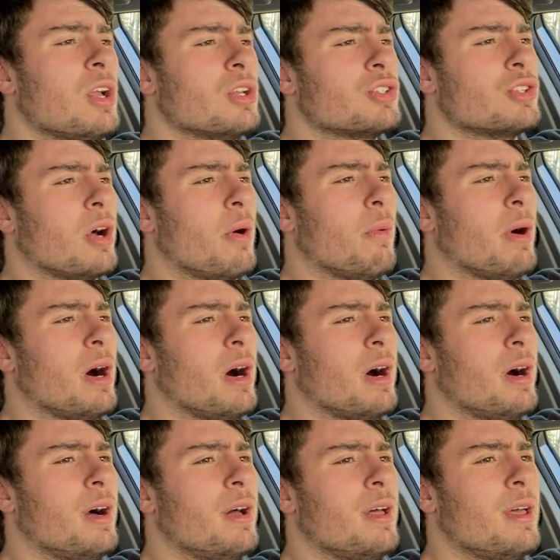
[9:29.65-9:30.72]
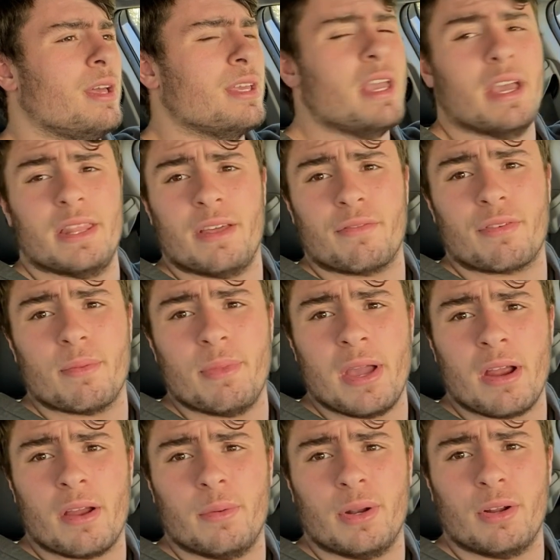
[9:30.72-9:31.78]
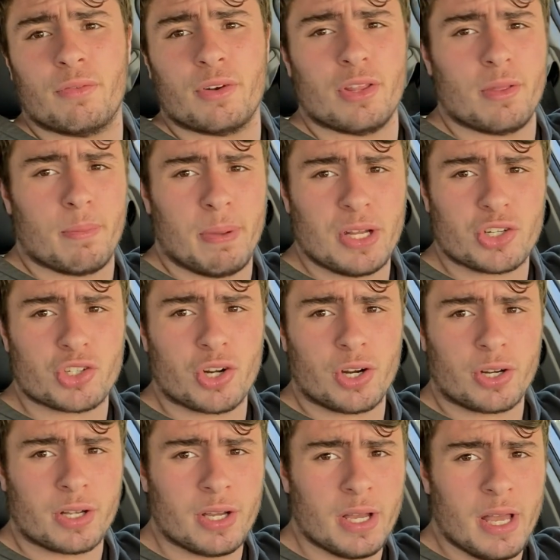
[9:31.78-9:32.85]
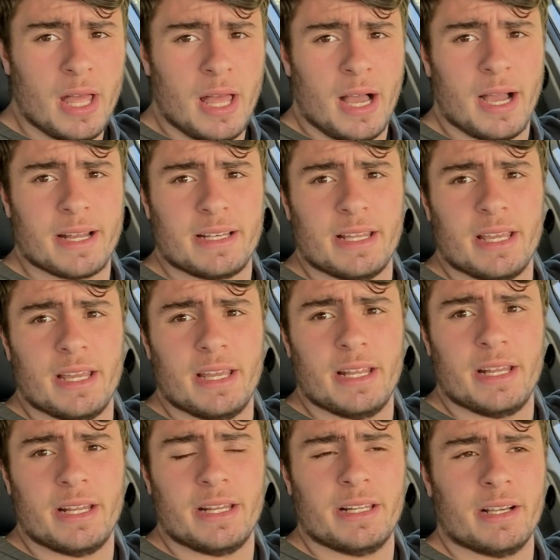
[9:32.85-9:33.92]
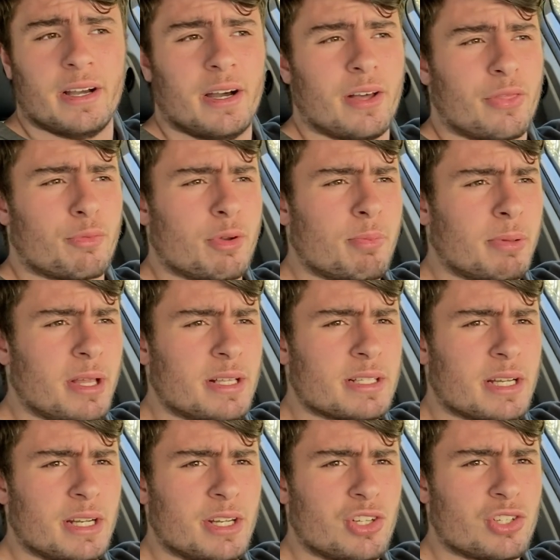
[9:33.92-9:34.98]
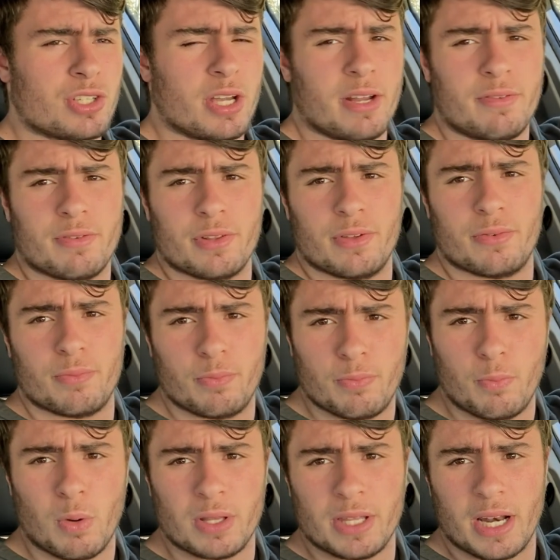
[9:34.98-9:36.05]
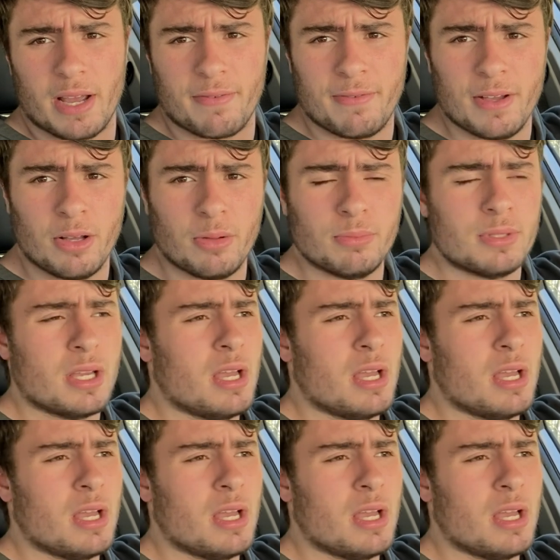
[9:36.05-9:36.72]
So yeah, and then from there I went over to the Pit Shark. I did 3 plates on each side for the one that I filmed.